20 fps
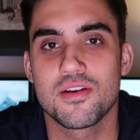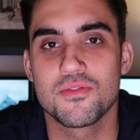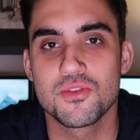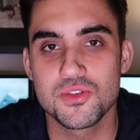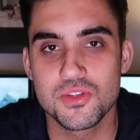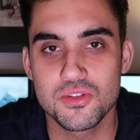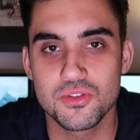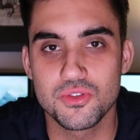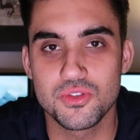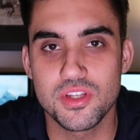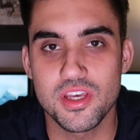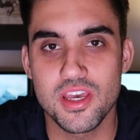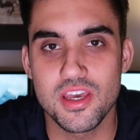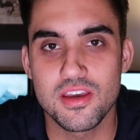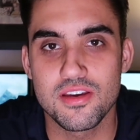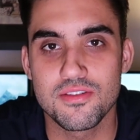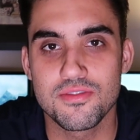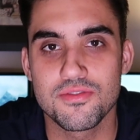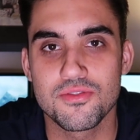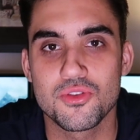every single
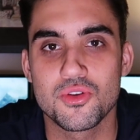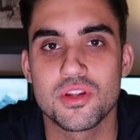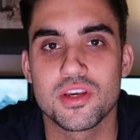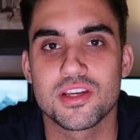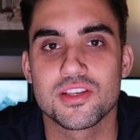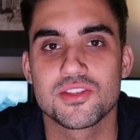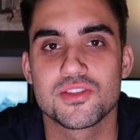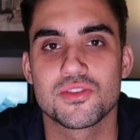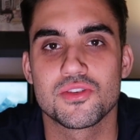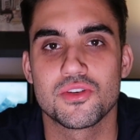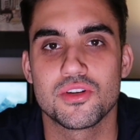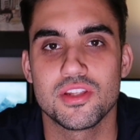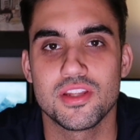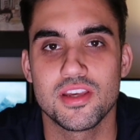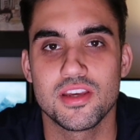day for the next 30